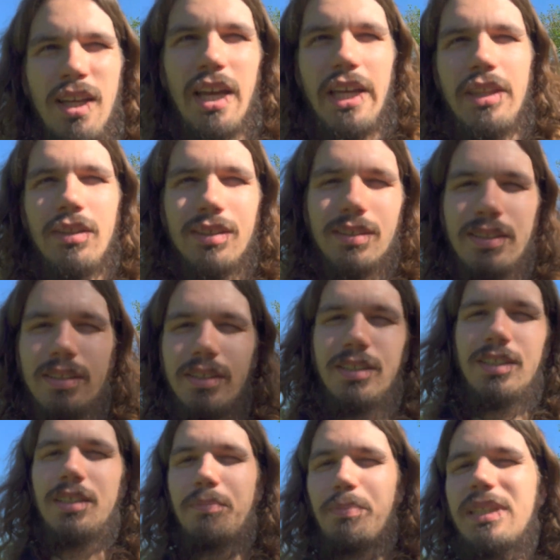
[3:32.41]
And not
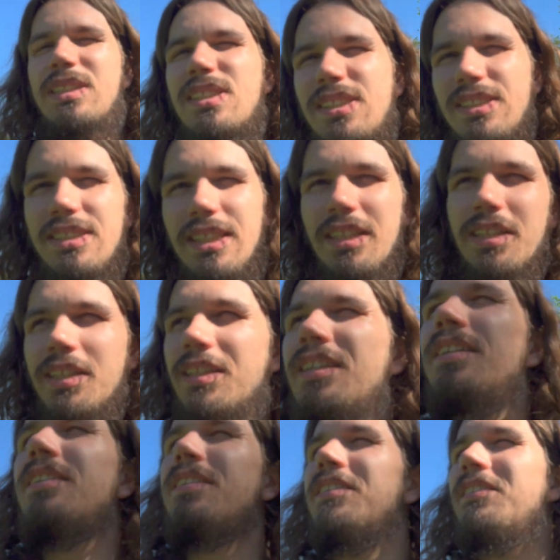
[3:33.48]
the best singing
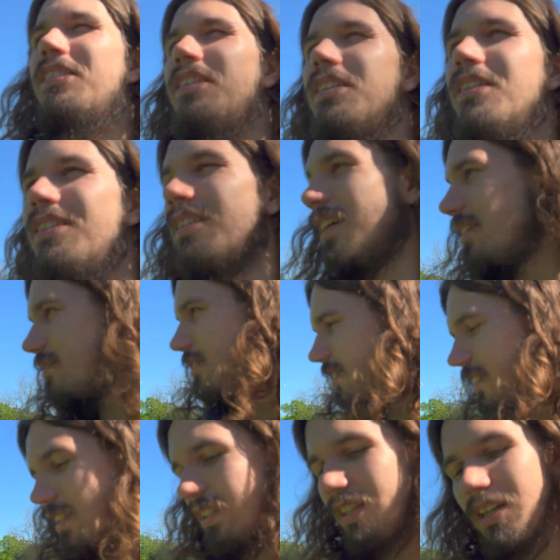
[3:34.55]
either, I will
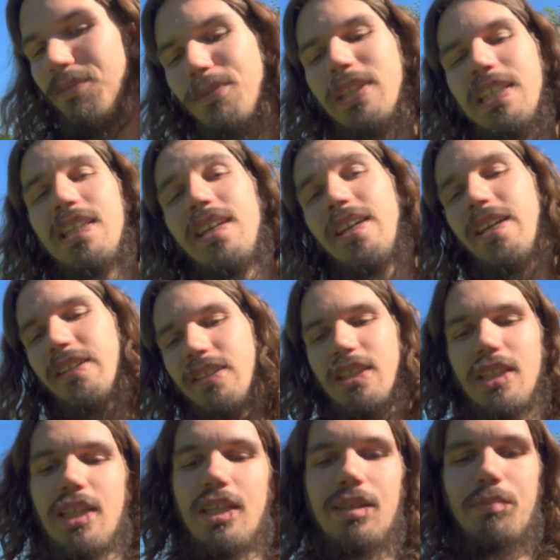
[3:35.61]
say. I really hate
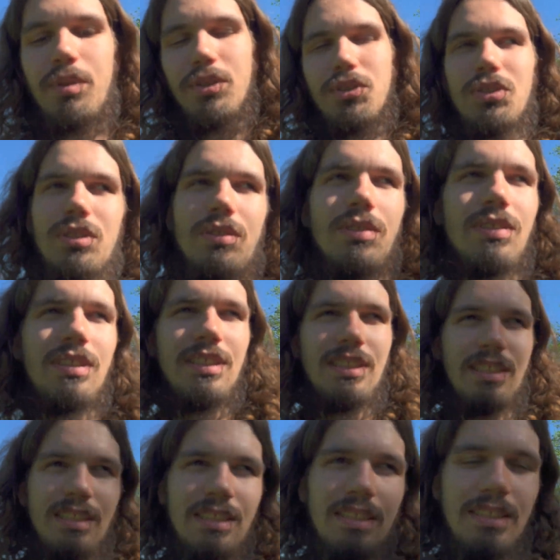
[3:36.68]
bird song,
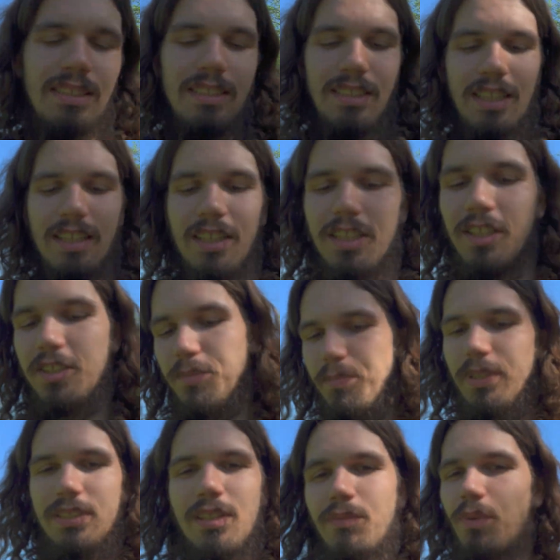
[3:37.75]

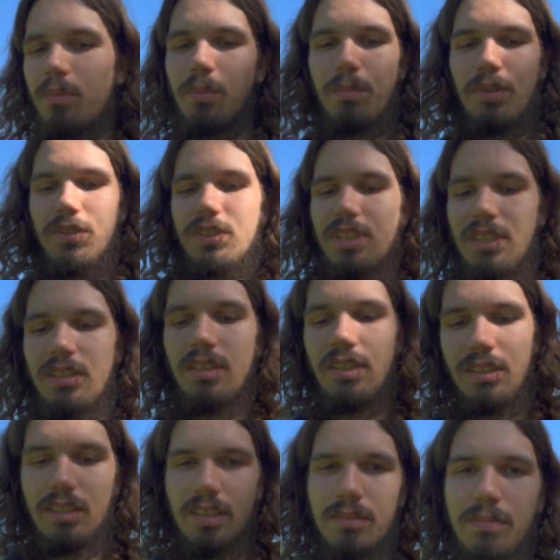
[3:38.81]
especially from the birds here
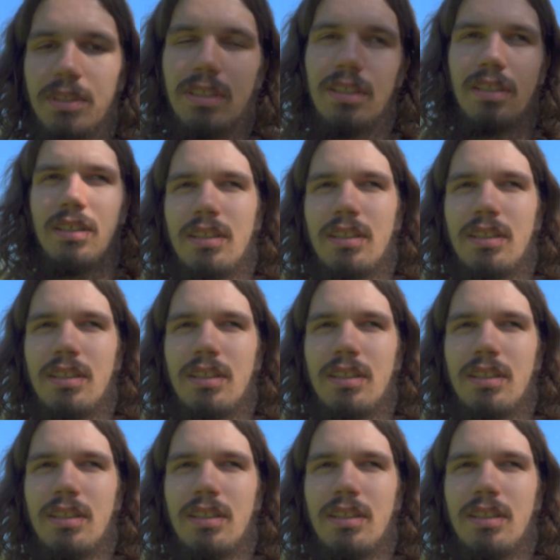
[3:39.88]
in Denmark.